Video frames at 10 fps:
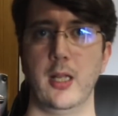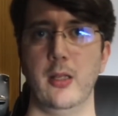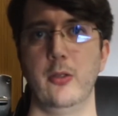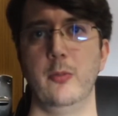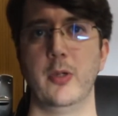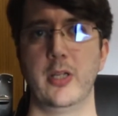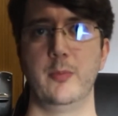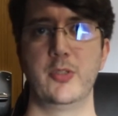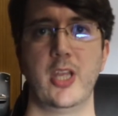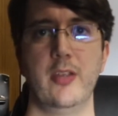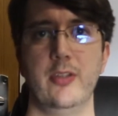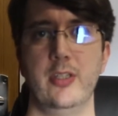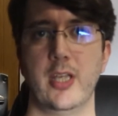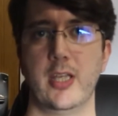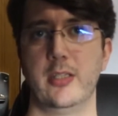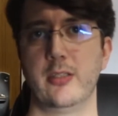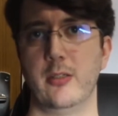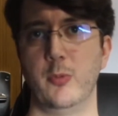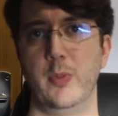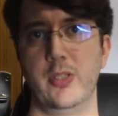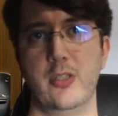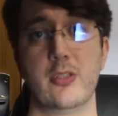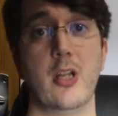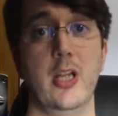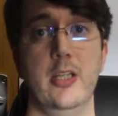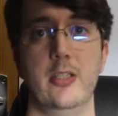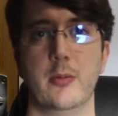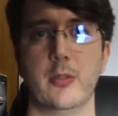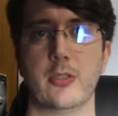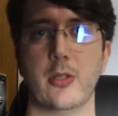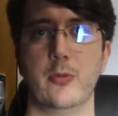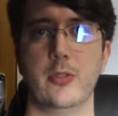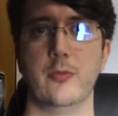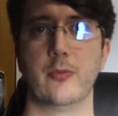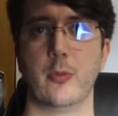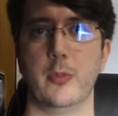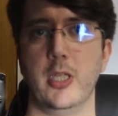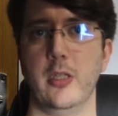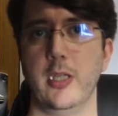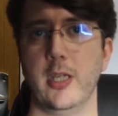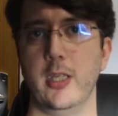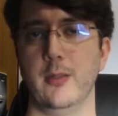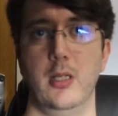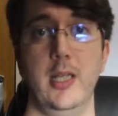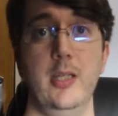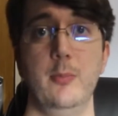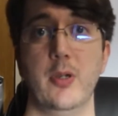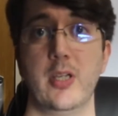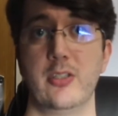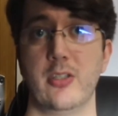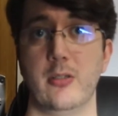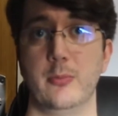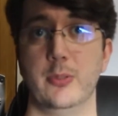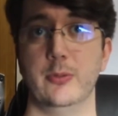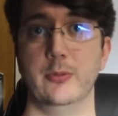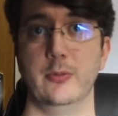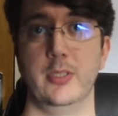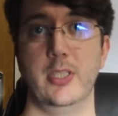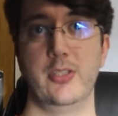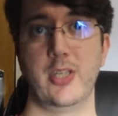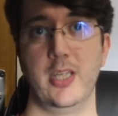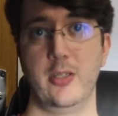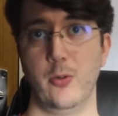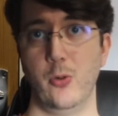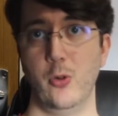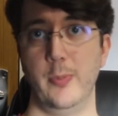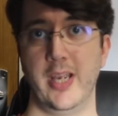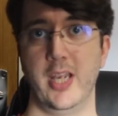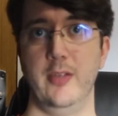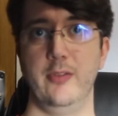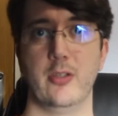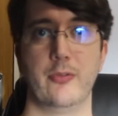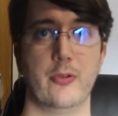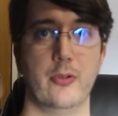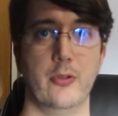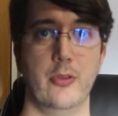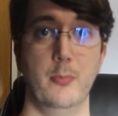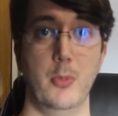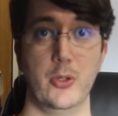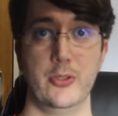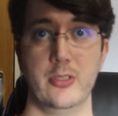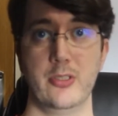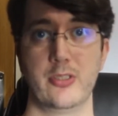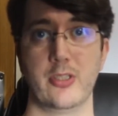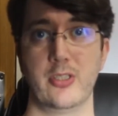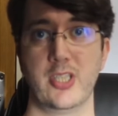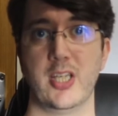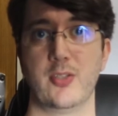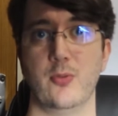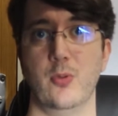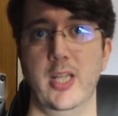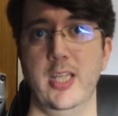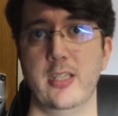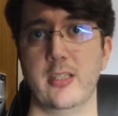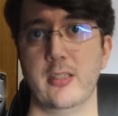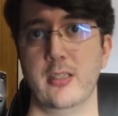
Hello, my name's David and I'm a business and leadership consultant from the UK. Leading by example is a core behaviour for the modern successful leader.